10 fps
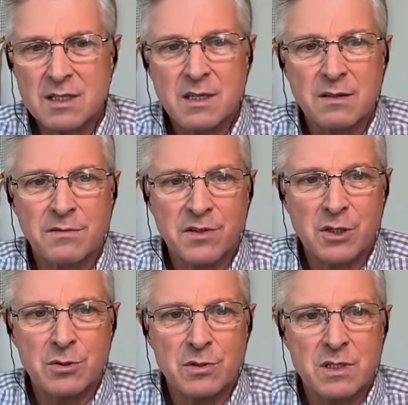as
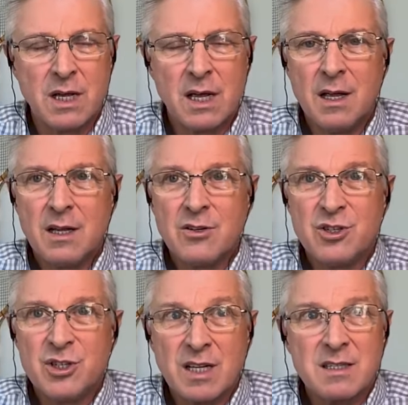confused,
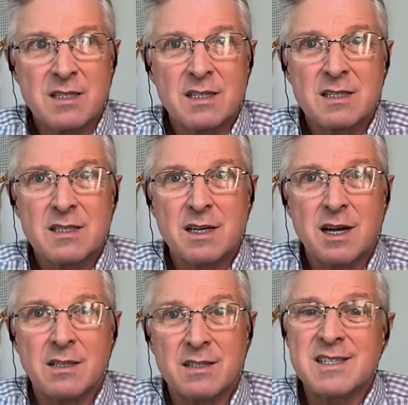just as
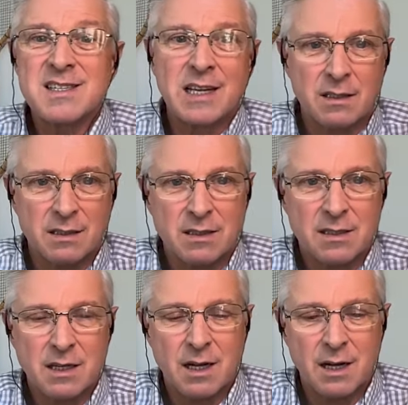unsettled
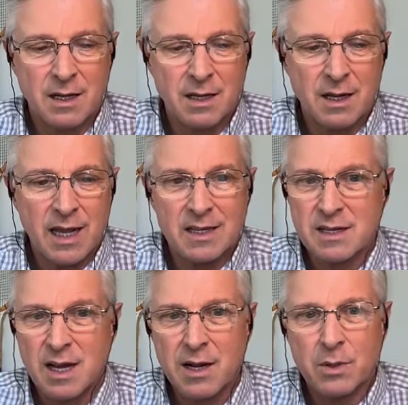as
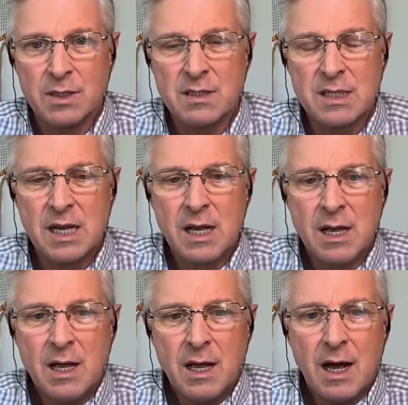I was,
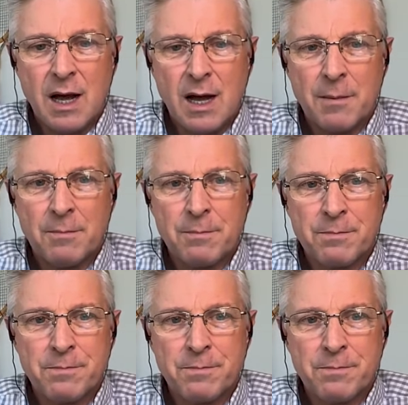and